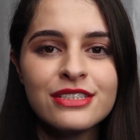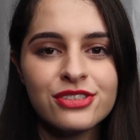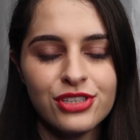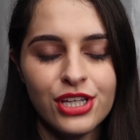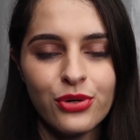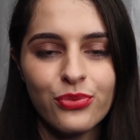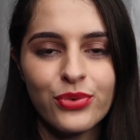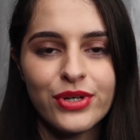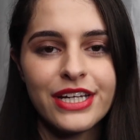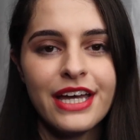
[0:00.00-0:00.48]
so
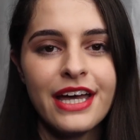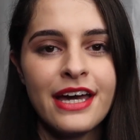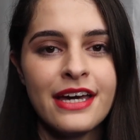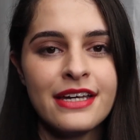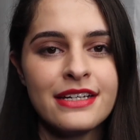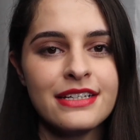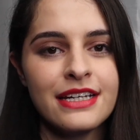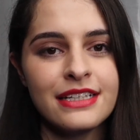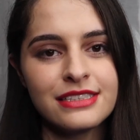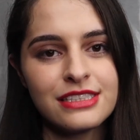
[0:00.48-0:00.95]
they went
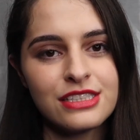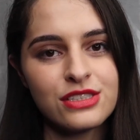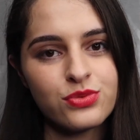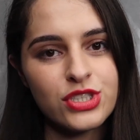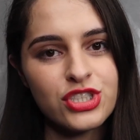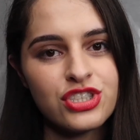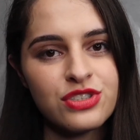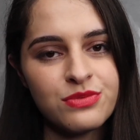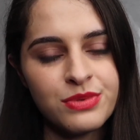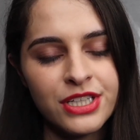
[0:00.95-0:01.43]
ahead and
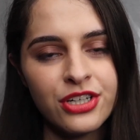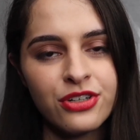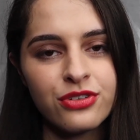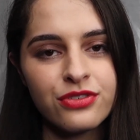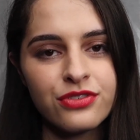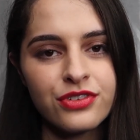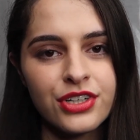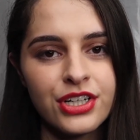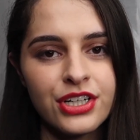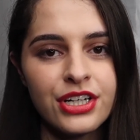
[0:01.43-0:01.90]
switched me
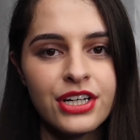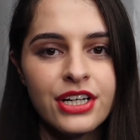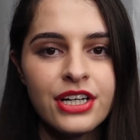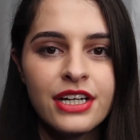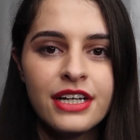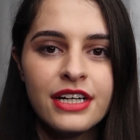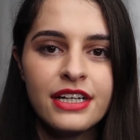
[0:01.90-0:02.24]
over,